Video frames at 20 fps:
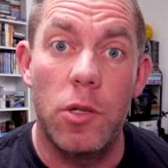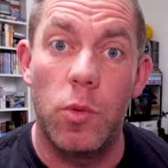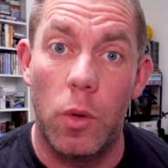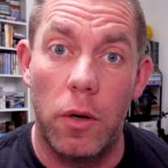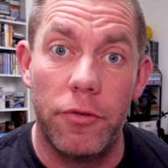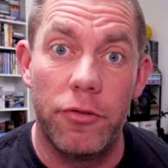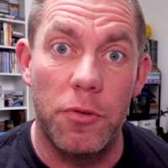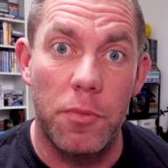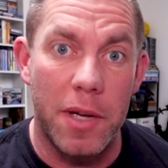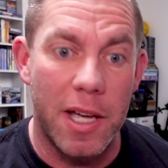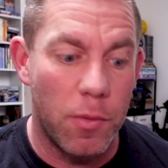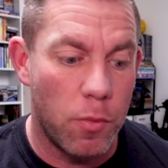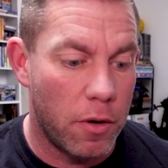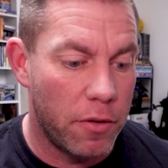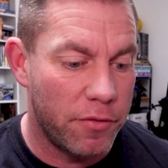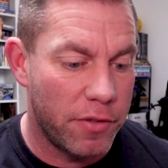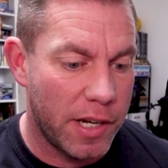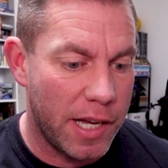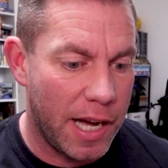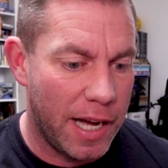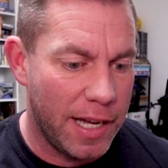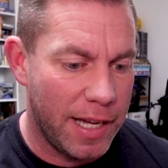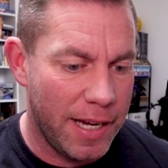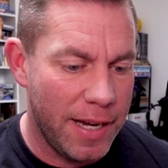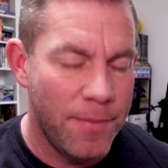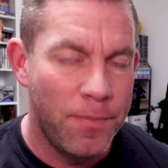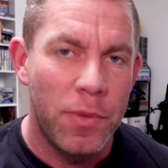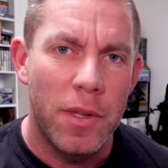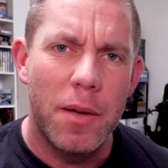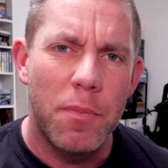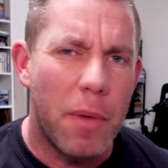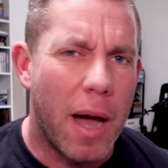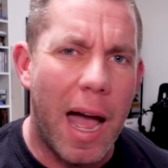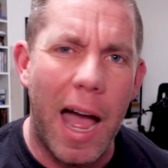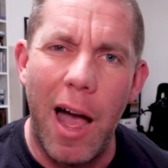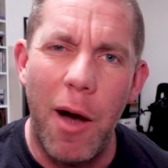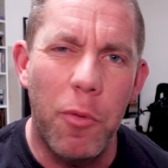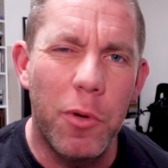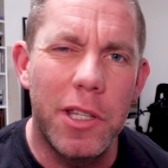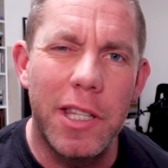one for me and one for Katie, but
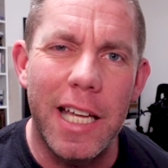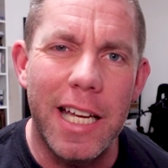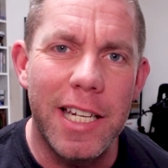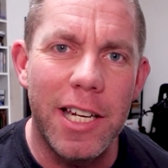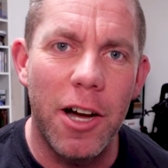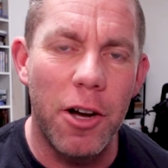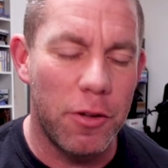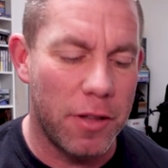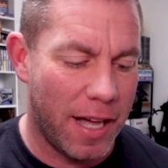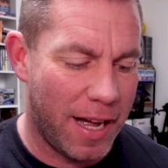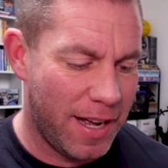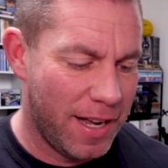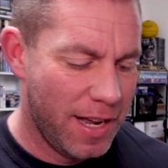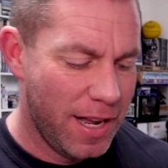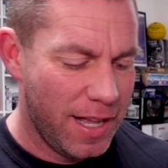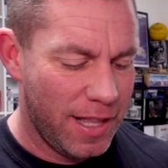how would they know that?